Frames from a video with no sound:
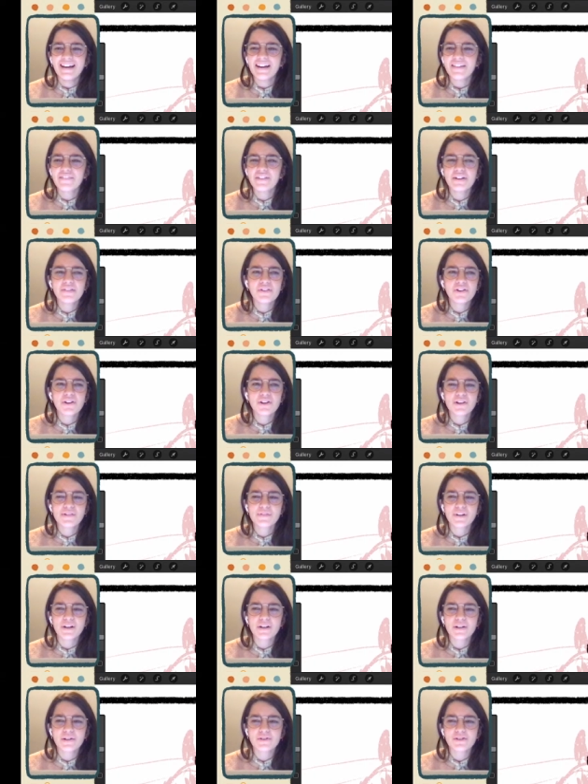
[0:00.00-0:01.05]
I've never heard of
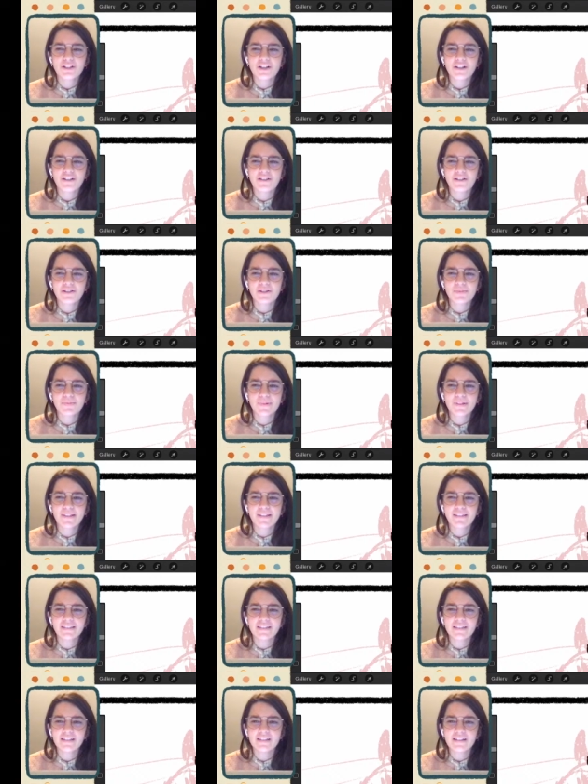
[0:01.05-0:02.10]
Audio Jungle,
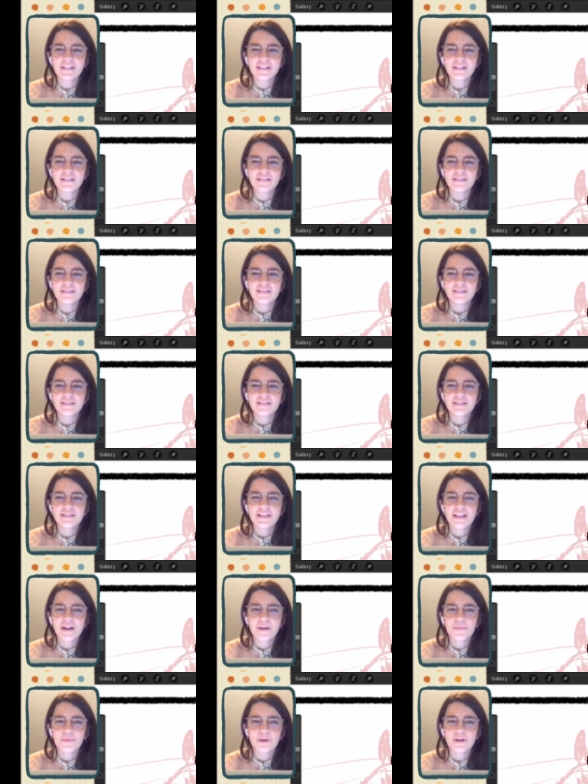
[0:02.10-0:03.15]
but did
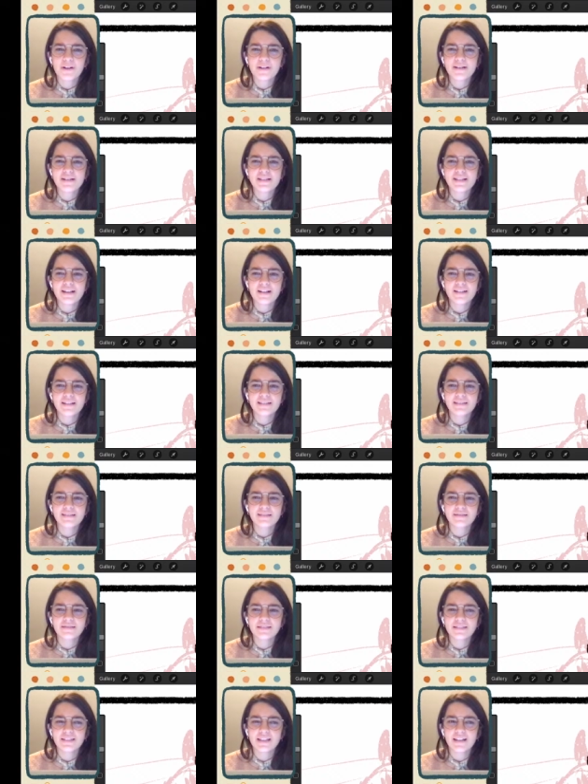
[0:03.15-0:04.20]
that work? Is that
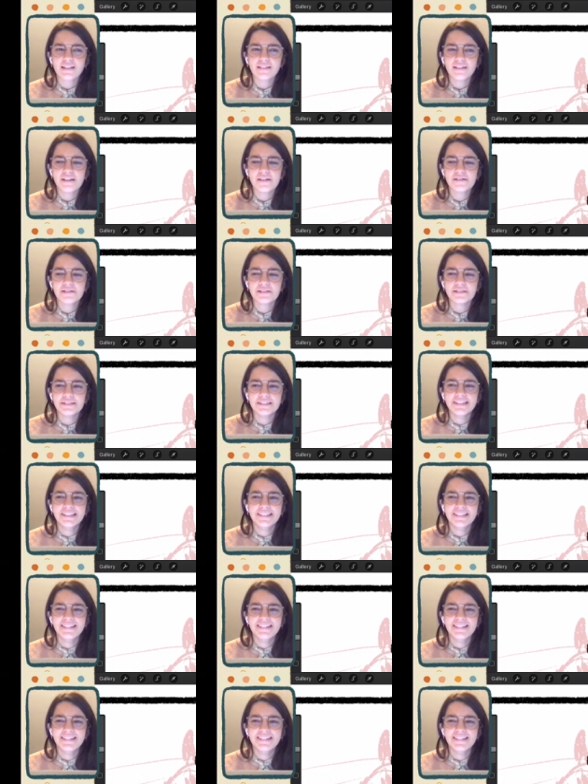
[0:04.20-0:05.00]
legal?